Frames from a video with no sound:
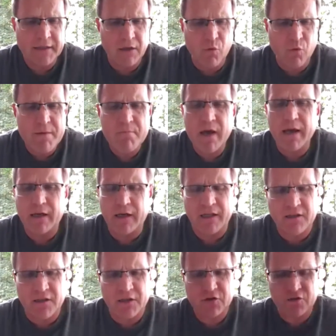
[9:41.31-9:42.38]
we make
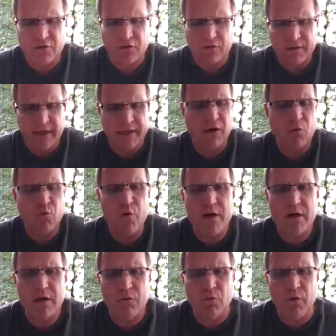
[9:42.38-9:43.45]
additional data.
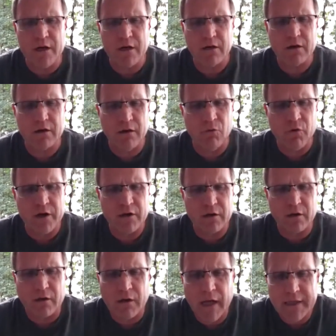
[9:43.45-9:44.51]
We, we, we
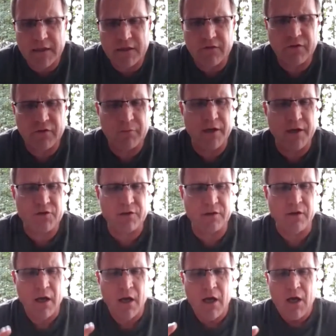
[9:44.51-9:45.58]
collect
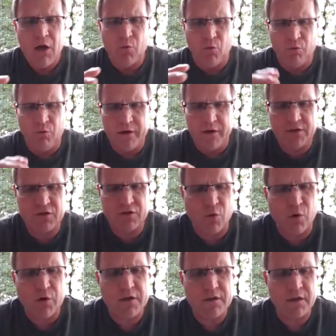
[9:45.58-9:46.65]
information we
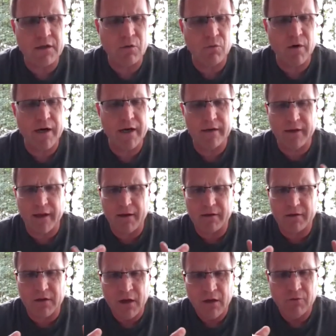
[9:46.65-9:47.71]
sort it in a way
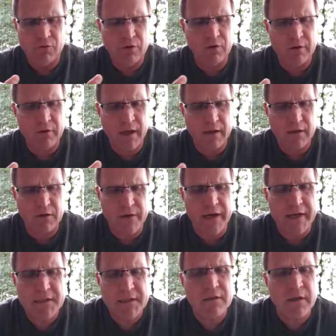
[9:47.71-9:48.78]
that that
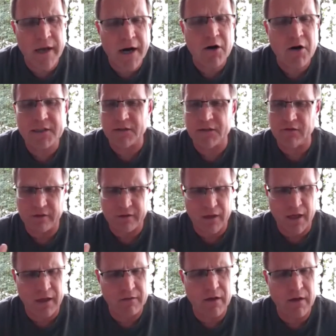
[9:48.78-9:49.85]
creates narrative
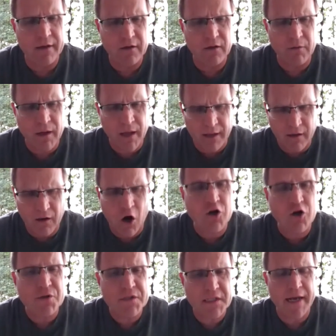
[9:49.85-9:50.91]
and, and, and, and
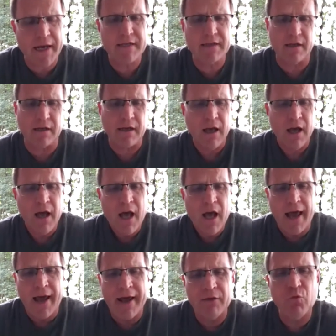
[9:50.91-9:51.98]
understanding.
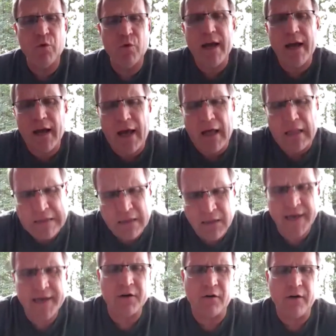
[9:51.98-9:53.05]
And we
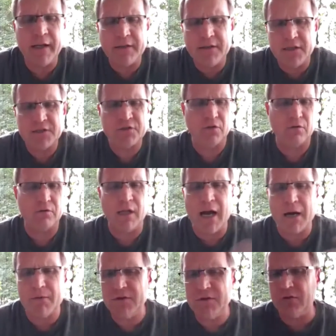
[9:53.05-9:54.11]
layer additional
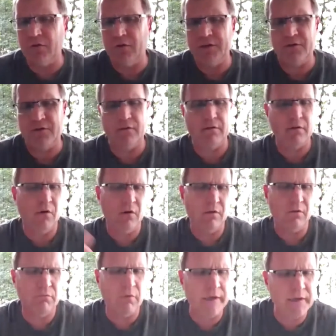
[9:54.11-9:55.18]
laboratories or,
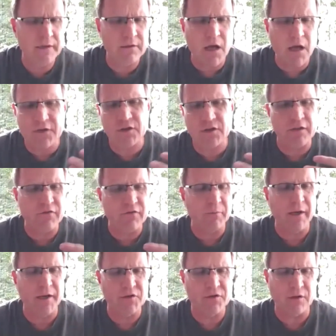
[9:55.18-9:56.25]
or radiologic
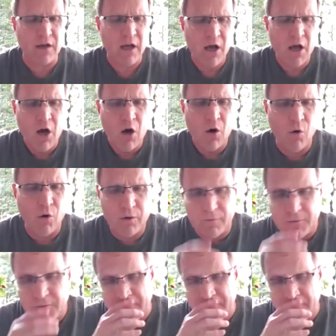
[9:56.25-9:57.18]
information or,